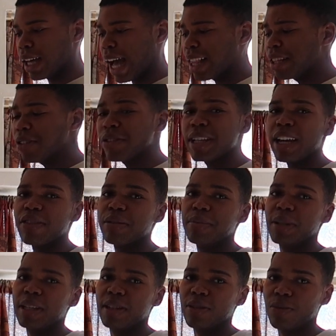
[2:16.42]
I literally have a
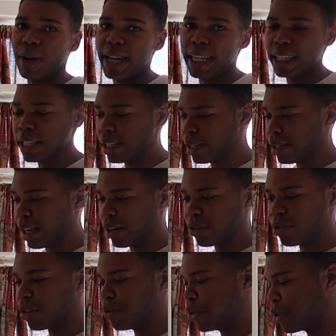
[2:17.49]
blender right here. I don't
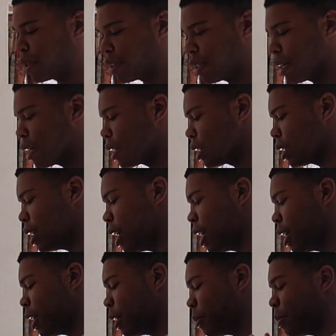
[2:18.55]
know if you can see it,
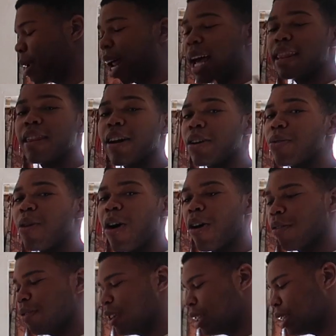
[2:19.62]
but I thought it would all
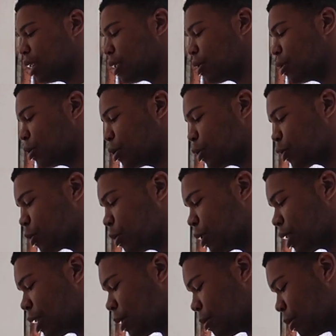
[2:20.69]
fit in this little NutriBullet,